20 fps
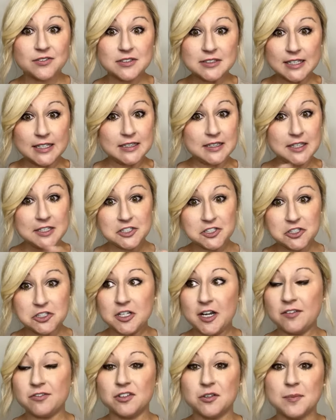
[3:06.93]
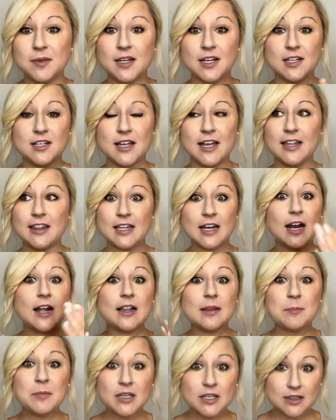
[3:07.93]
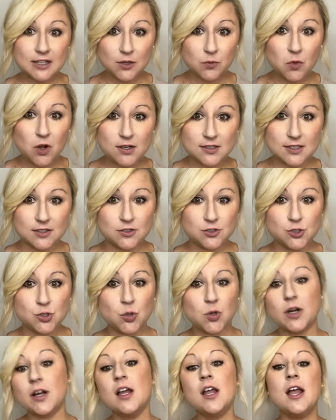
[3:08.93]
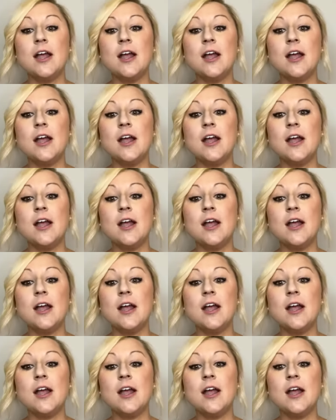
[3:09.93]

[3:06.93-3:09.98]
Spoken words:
That's just not for me. And then I immediately walked out the door.